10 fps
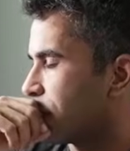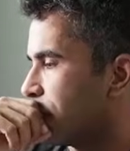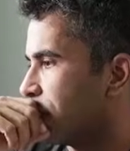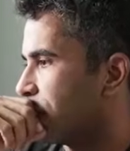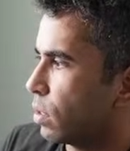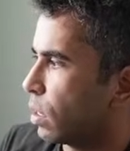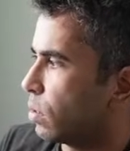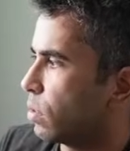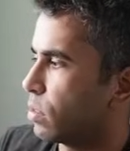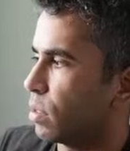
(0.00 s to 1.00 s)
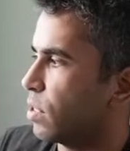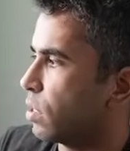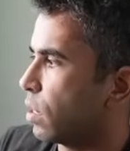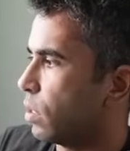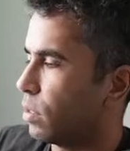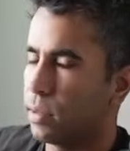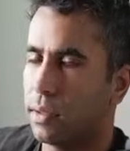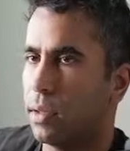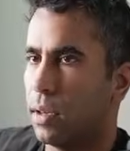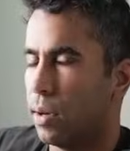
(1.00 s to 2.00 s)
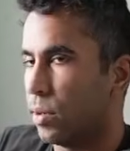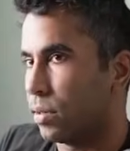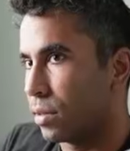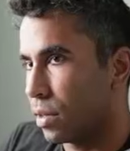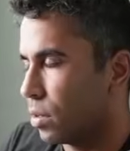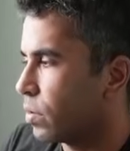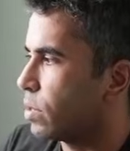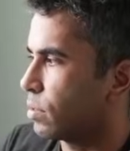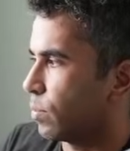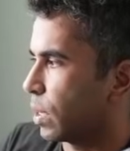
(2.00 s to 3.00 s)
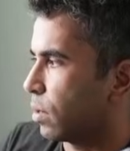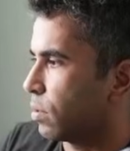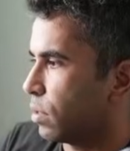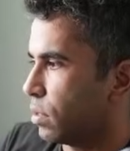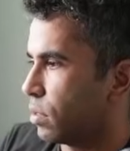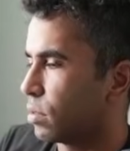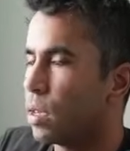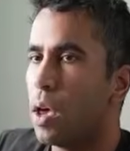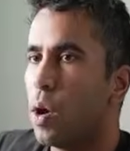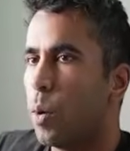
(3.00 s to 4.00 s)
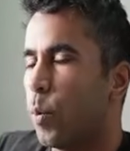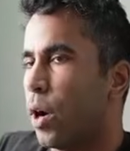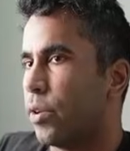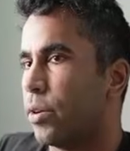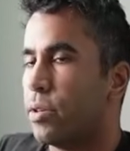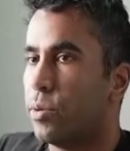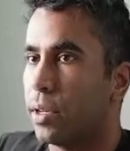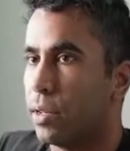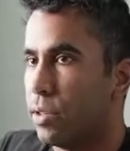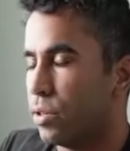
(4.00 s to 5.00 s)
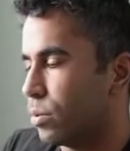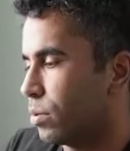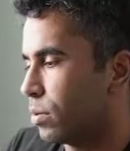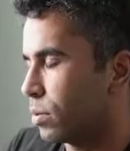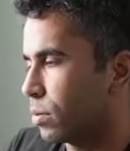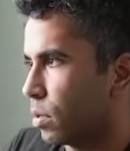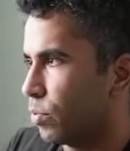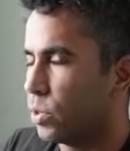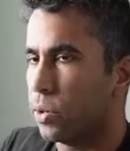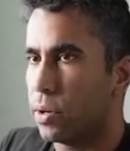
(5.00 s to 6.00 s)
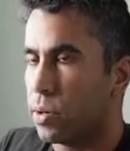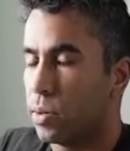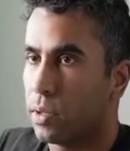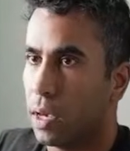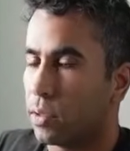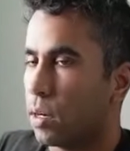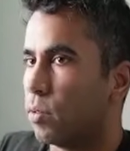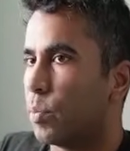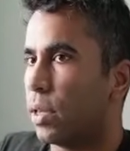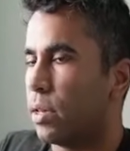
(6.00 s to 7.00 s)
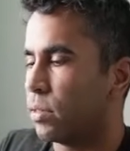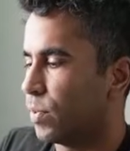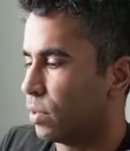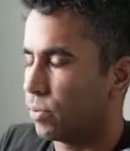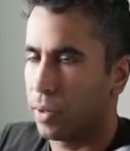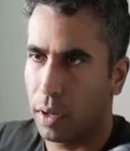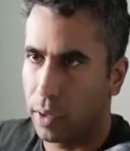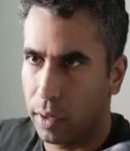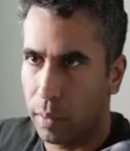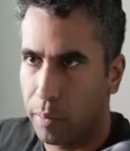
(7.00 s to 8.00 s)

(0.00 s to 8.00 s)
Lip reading: Okay. Now, something else I was curious about is whether you can use computer use as a replacement for other